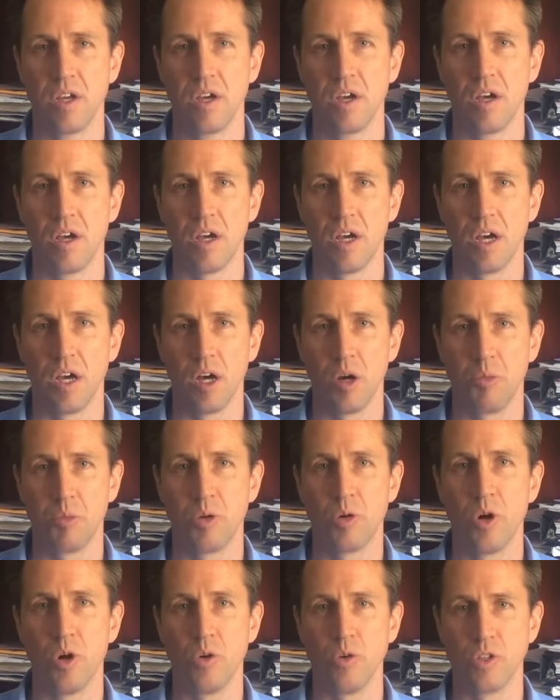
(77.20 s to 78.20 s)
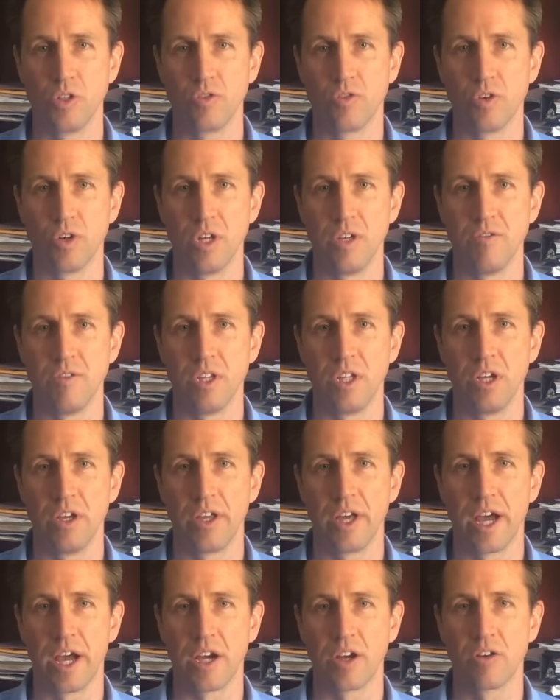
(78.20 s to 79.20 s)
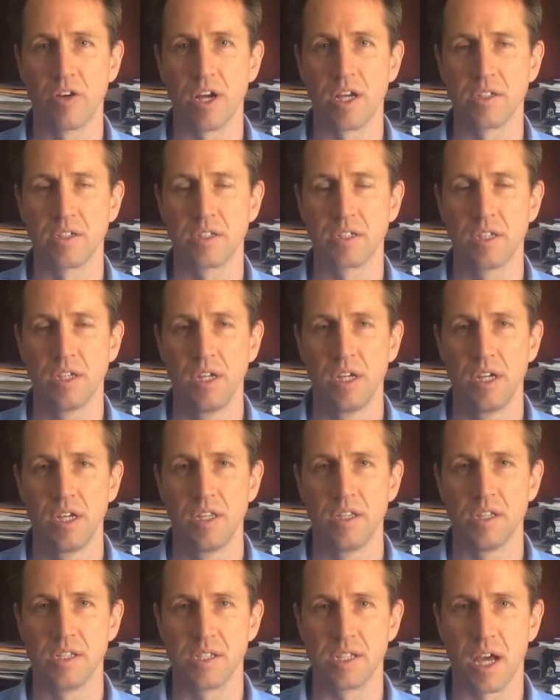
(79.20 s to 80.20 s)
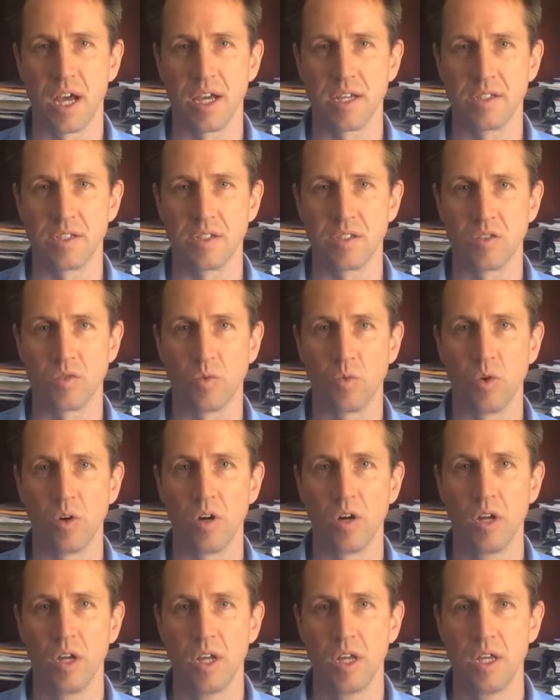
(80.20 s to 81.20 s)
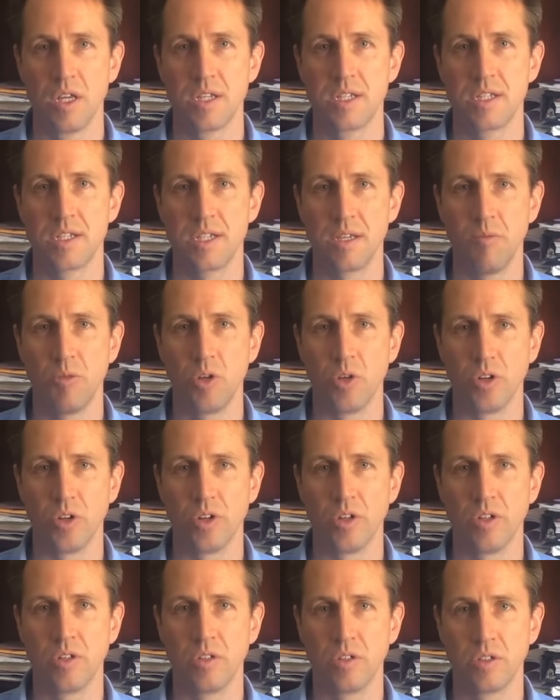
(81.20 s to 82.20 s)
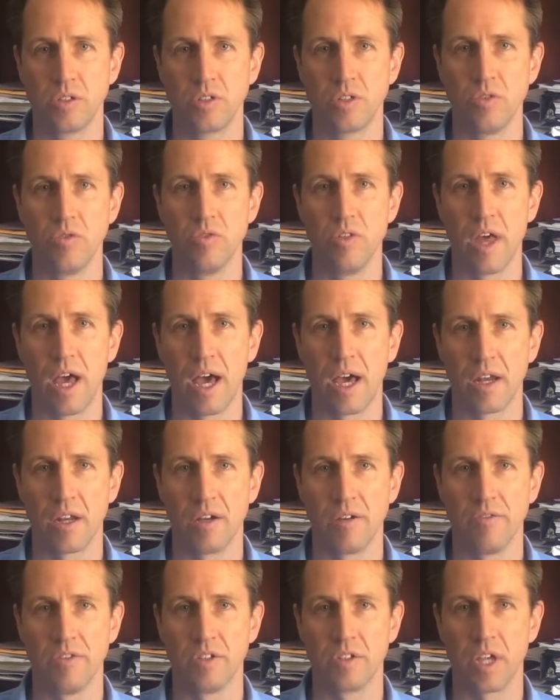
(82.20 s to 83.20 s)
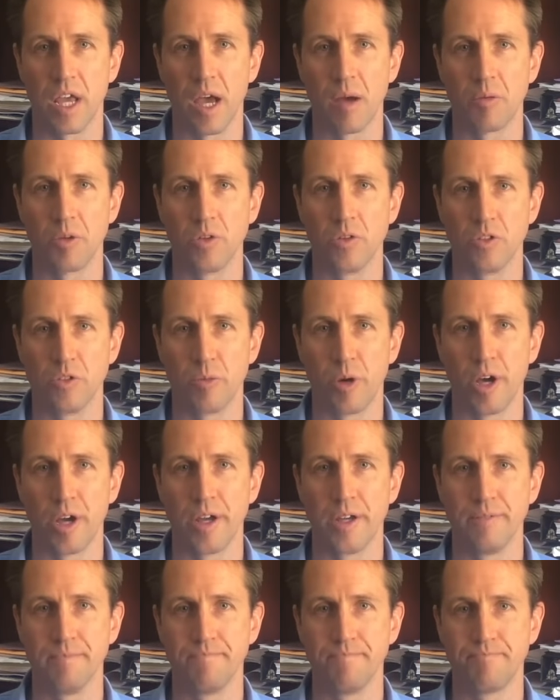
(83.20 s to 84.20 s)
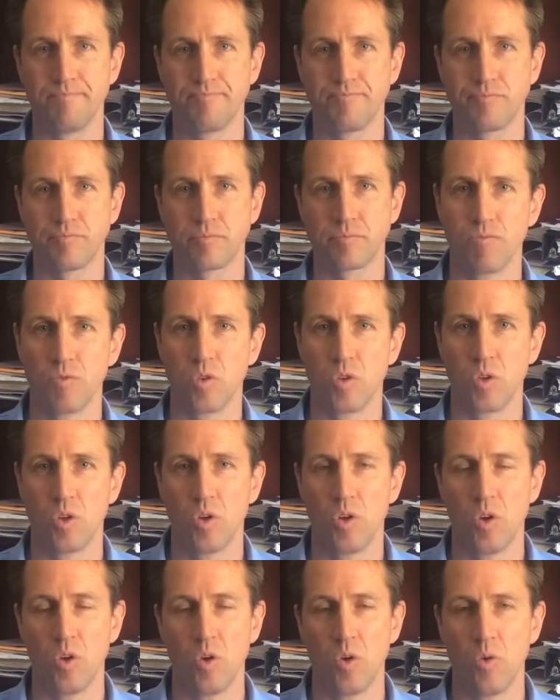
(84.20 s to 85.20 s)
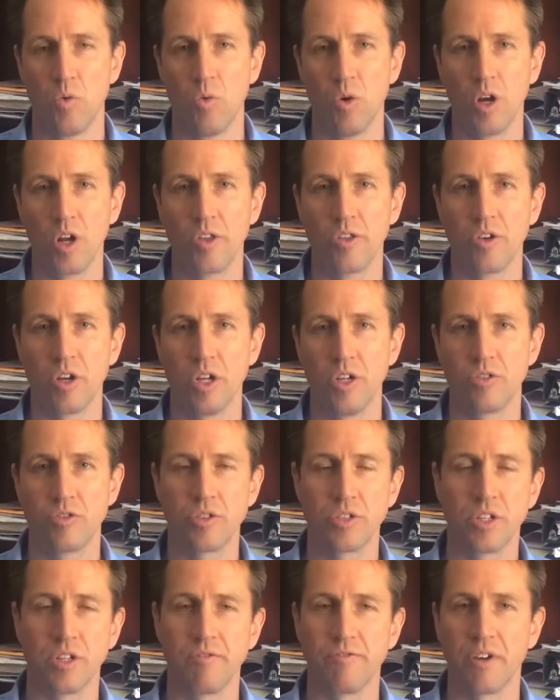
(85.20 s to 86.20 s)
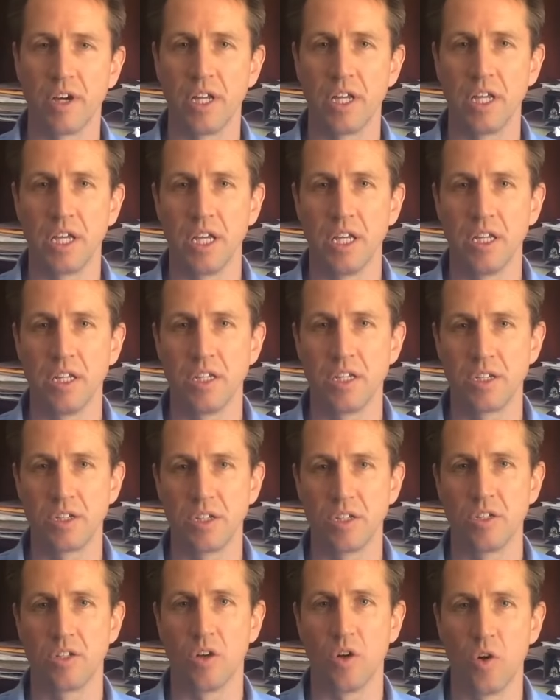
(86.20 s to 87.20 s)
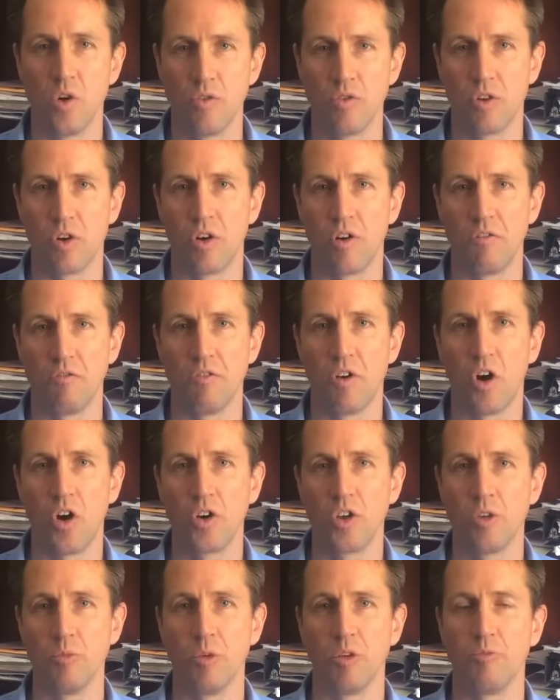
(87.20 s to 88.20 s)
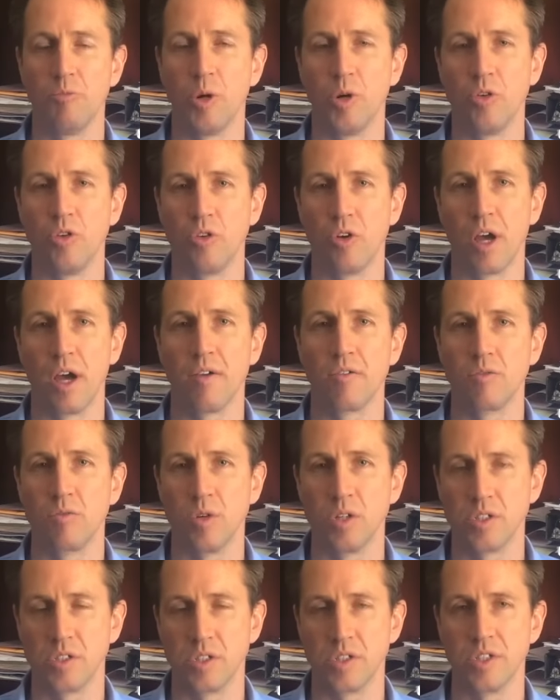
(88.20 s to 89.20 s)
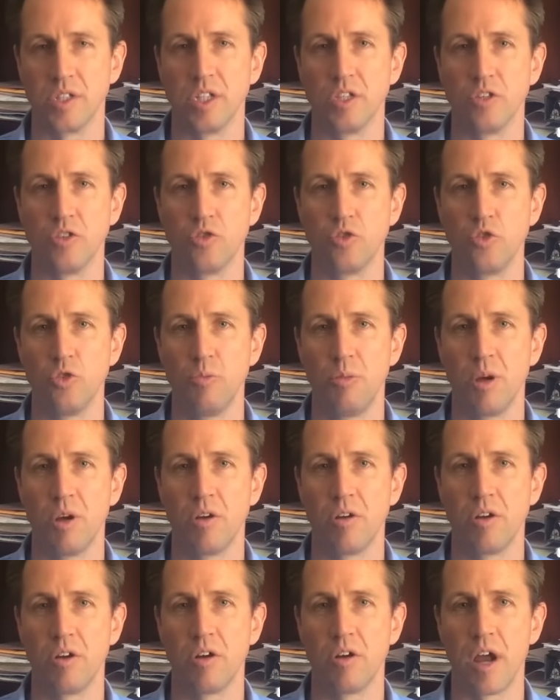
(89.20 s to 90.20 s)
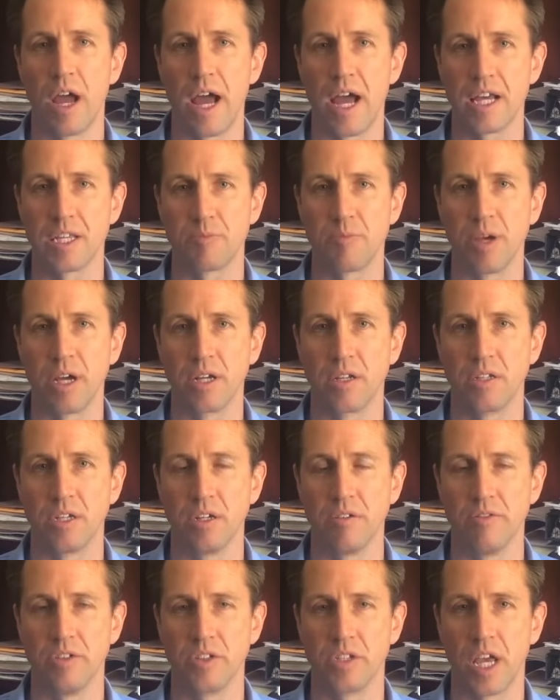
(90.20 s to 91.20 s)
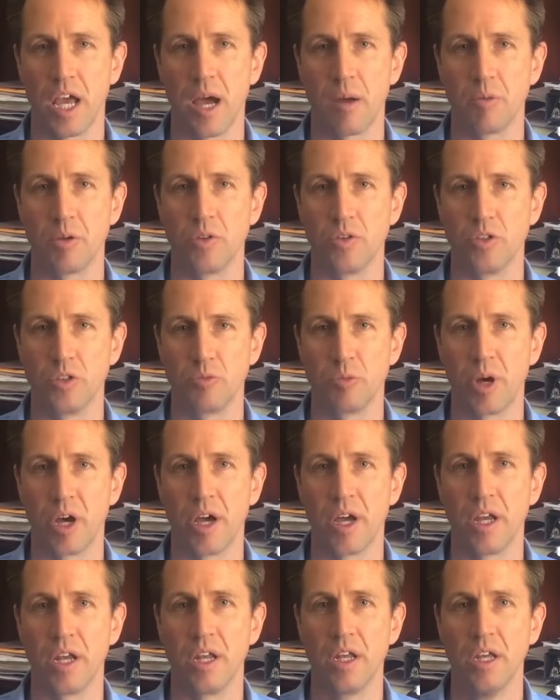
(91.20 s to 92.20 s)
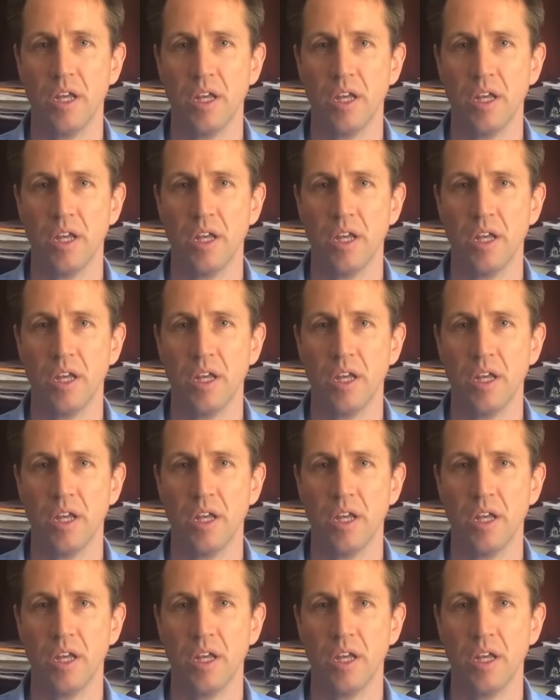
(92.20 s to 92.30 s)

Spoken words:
approach for even the iliac crest, the sizes were similar to that of the scapular spine. One other interesting finding, in addition to overall volume of bone graft, was that the superior aspect of the scapular spine,